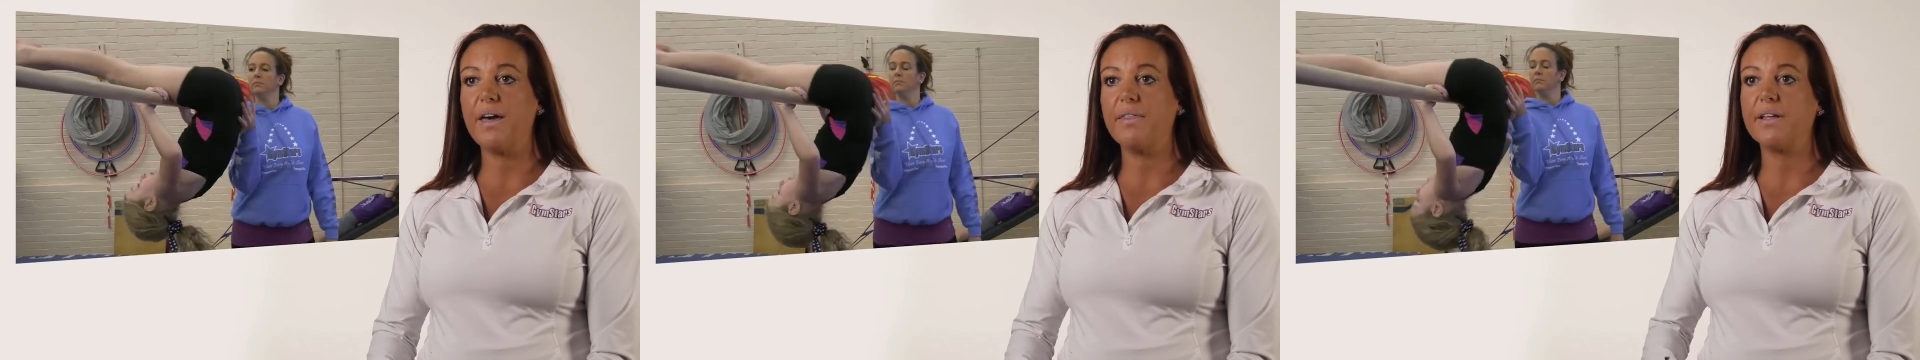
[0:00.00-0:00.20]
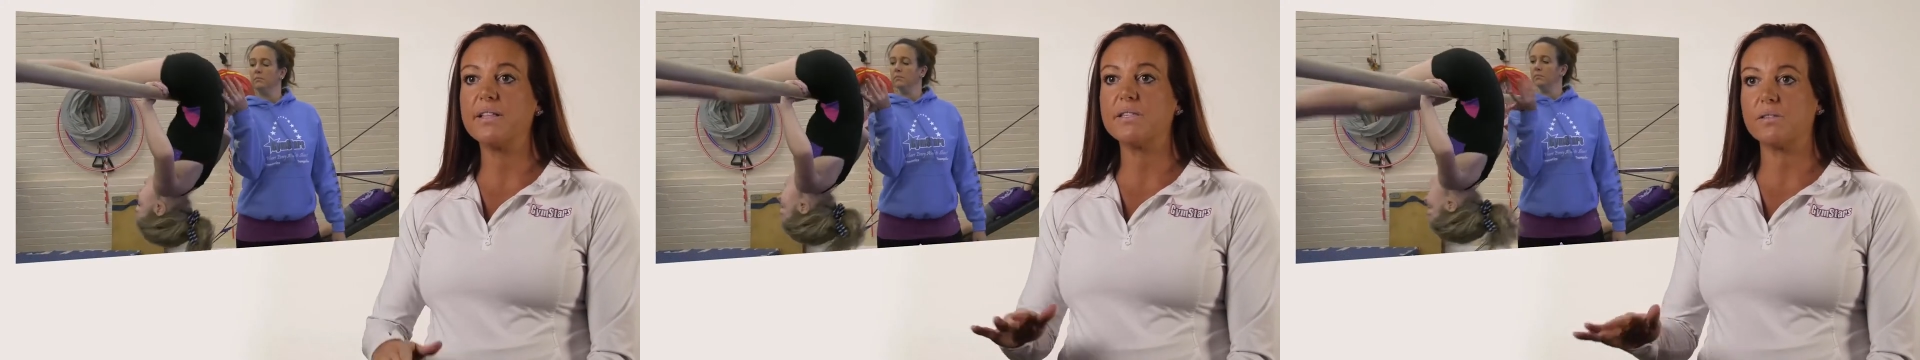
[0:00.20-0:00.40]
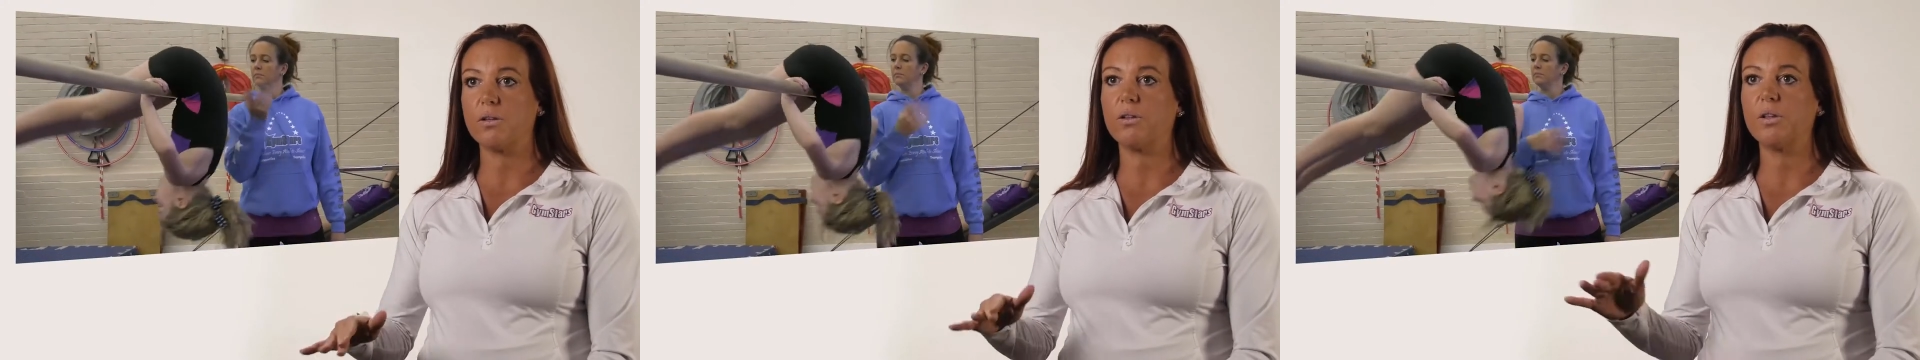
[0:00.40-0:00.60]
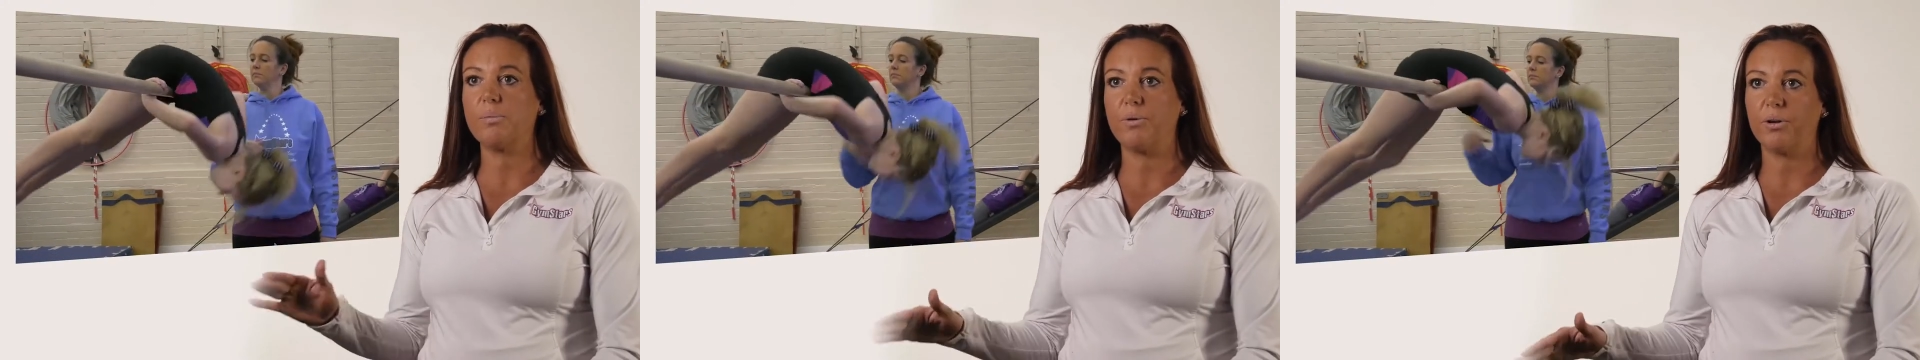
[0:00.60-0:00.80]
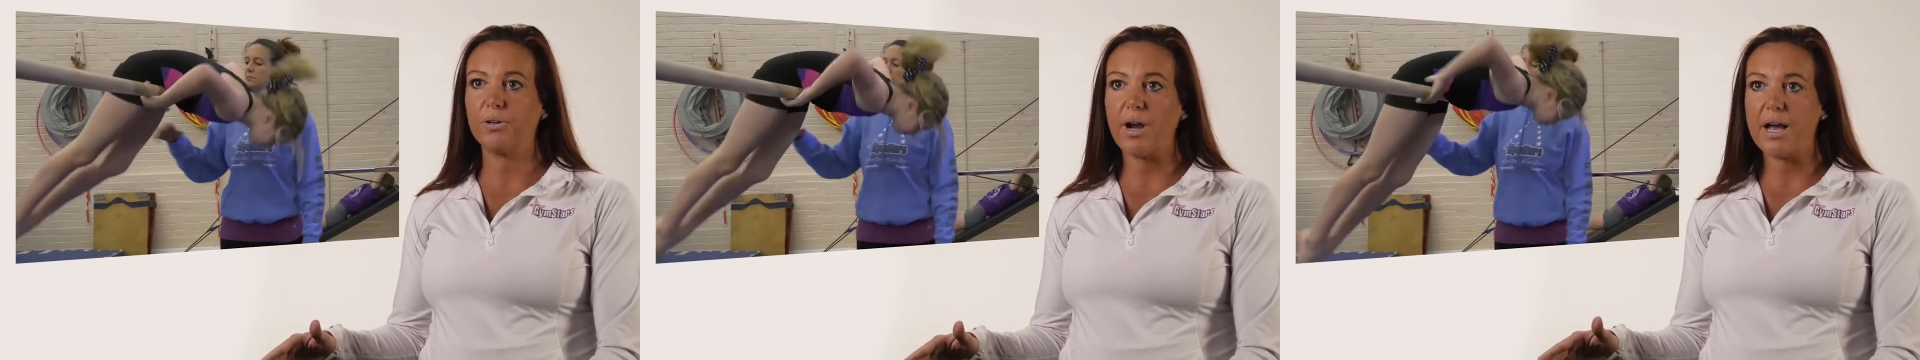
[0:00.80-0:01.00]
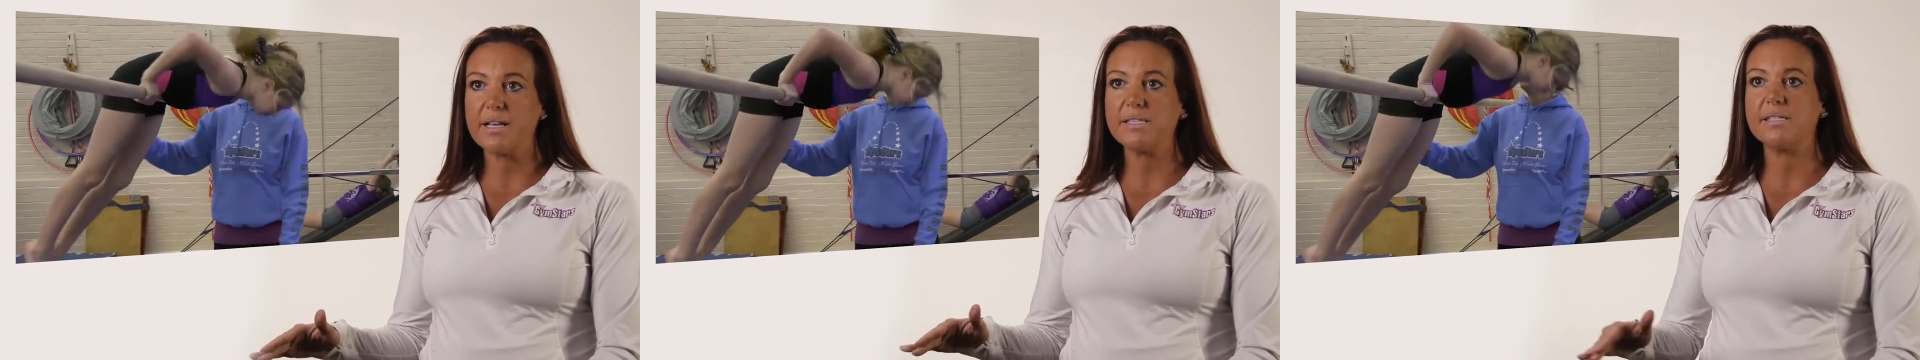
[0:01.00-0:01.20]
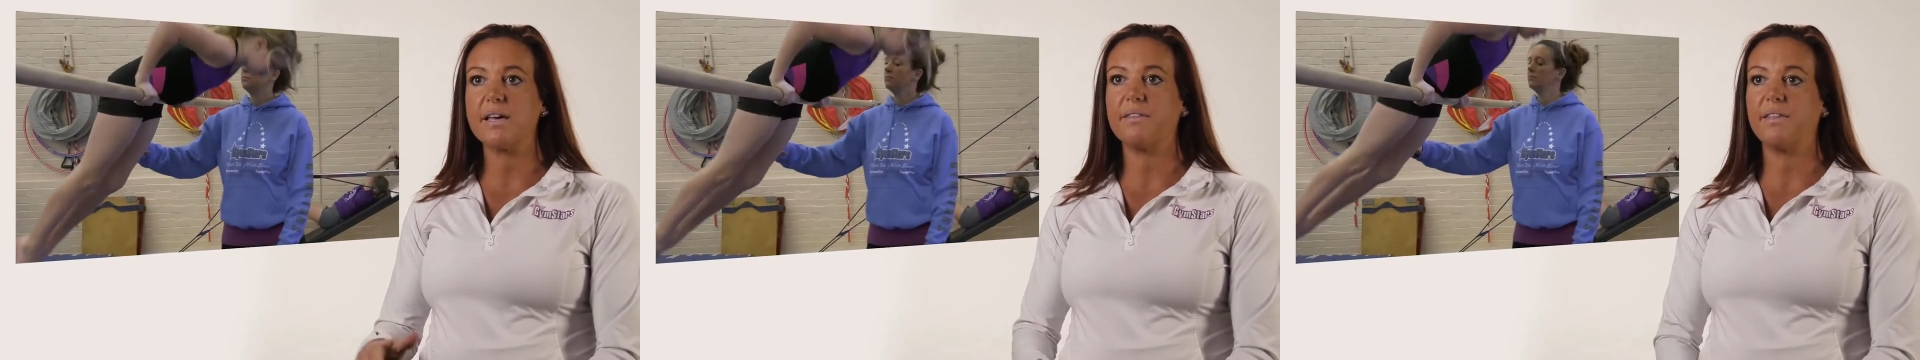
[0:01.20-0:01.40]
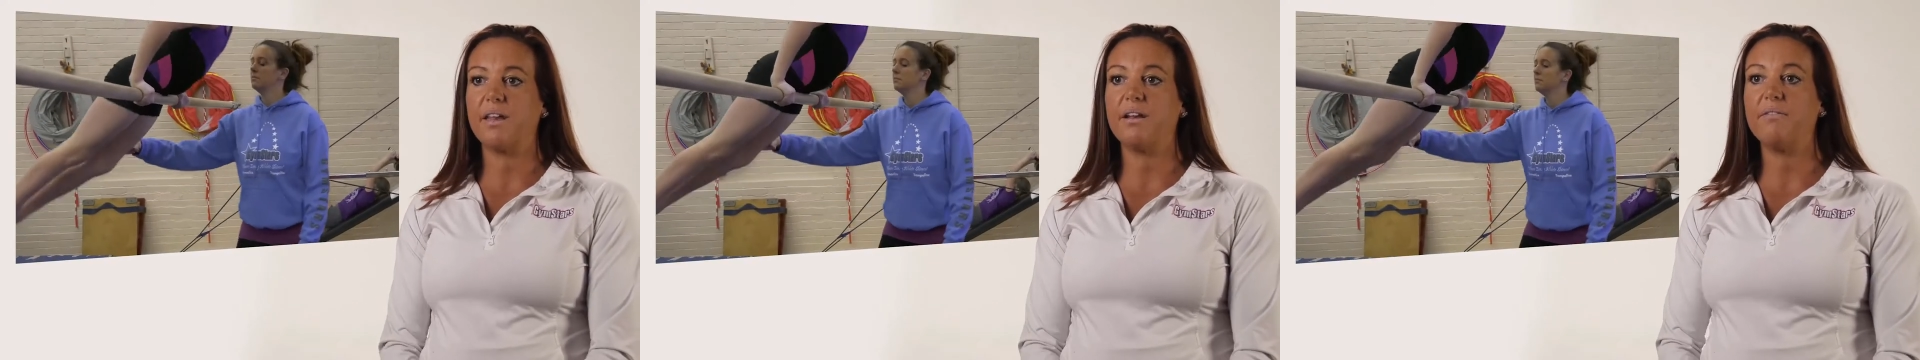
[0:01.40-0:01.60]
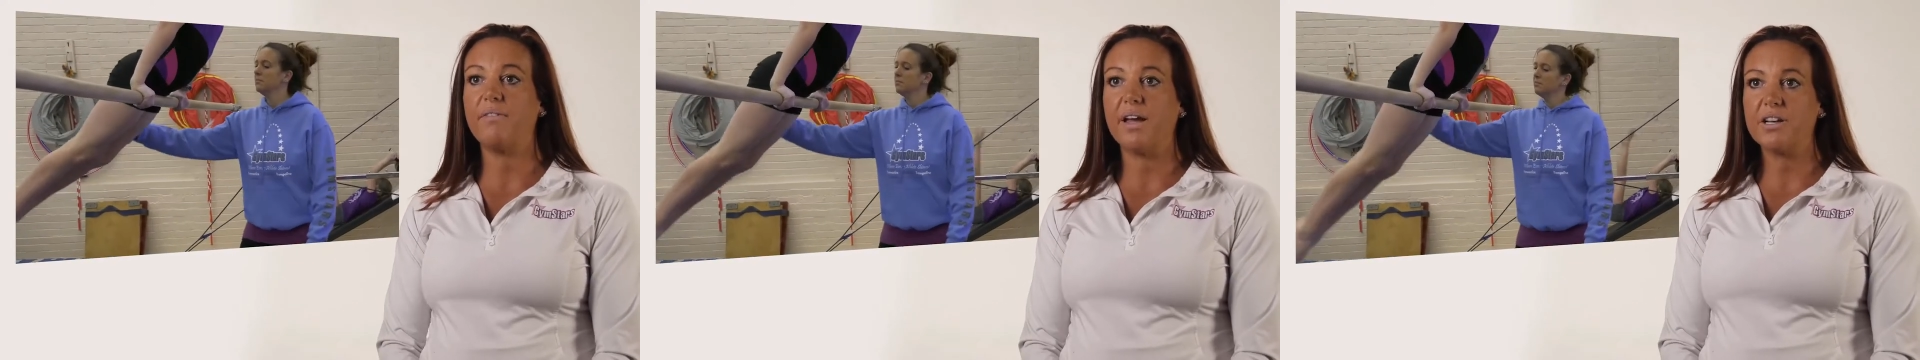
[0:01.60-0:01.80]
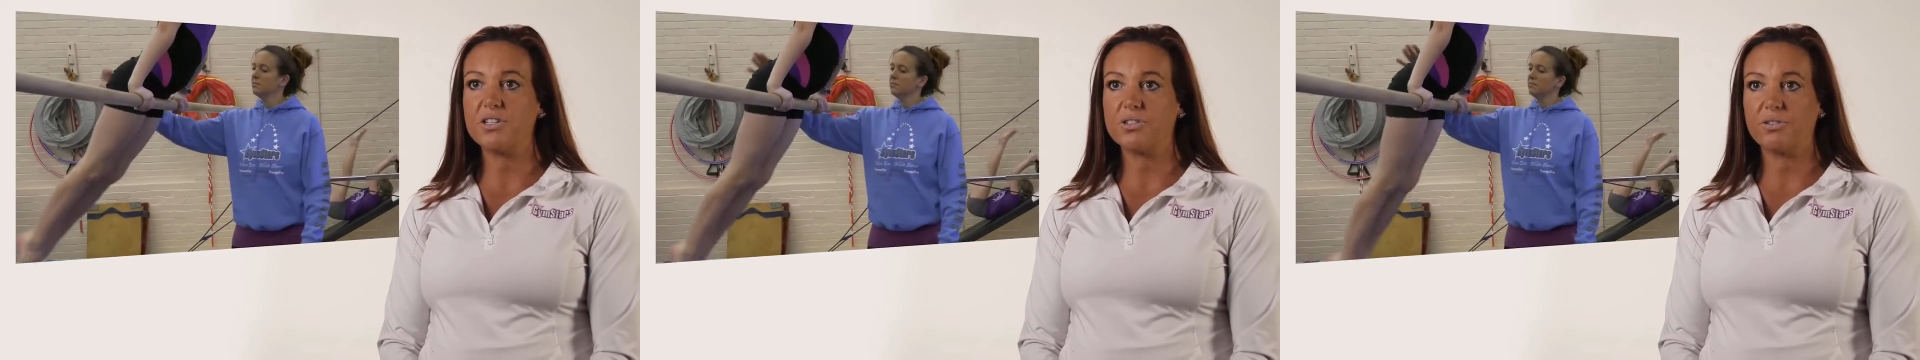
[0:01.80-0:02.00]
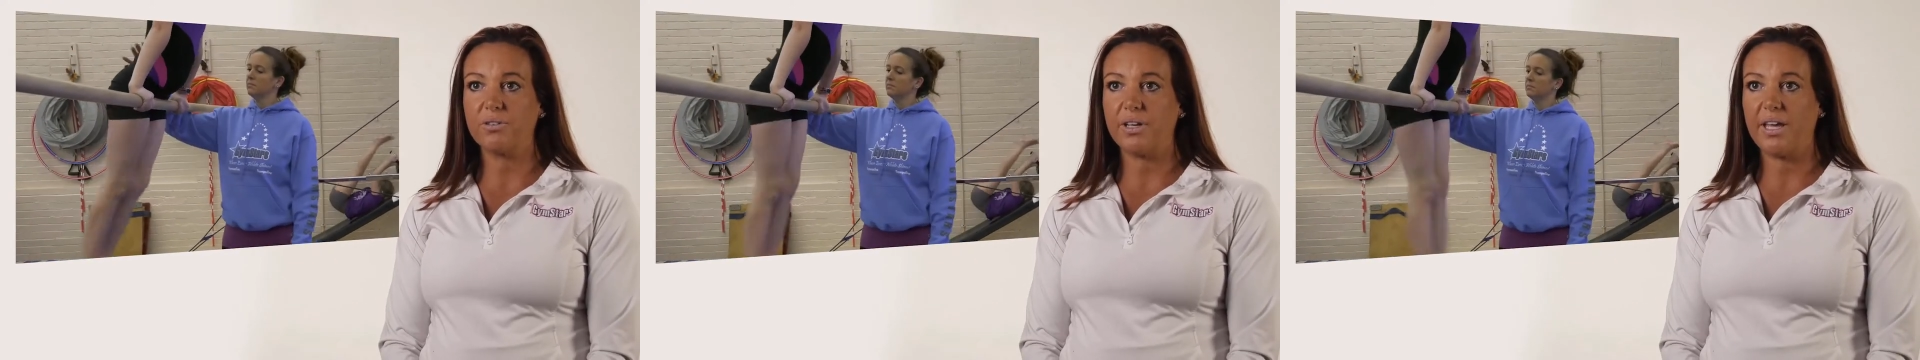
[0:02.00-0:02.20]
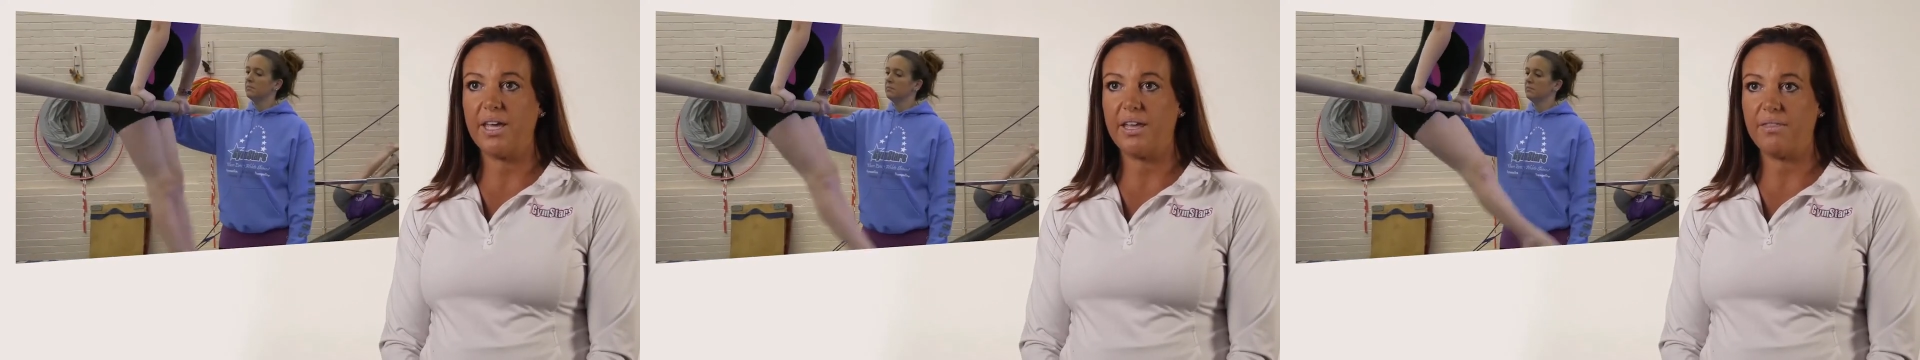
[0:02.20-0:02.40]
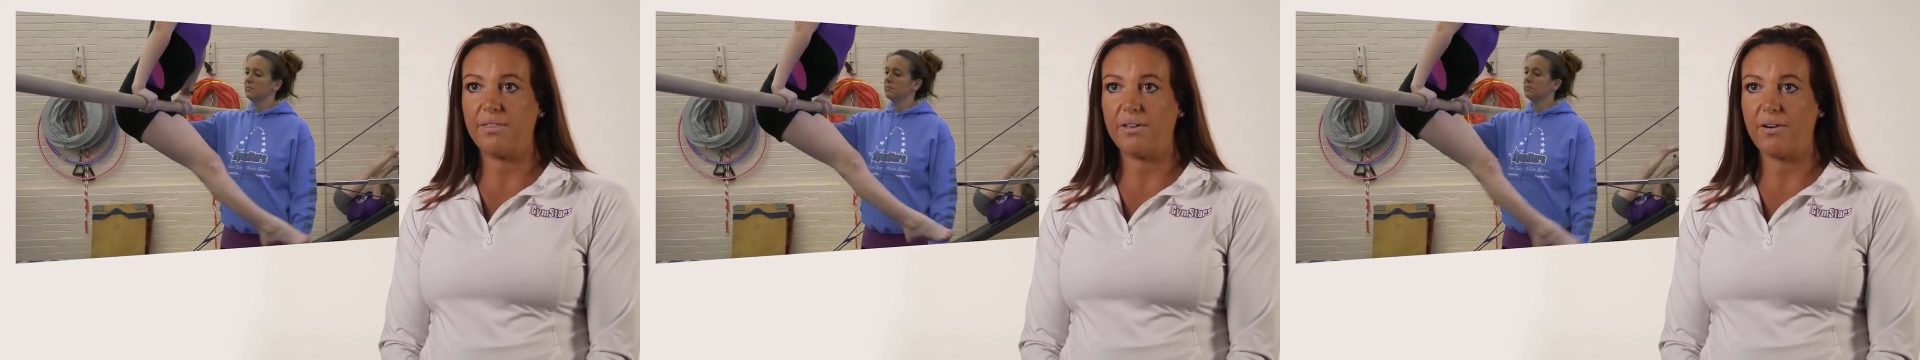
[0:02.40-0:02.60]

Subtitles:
and then slowly progress and then eventually hit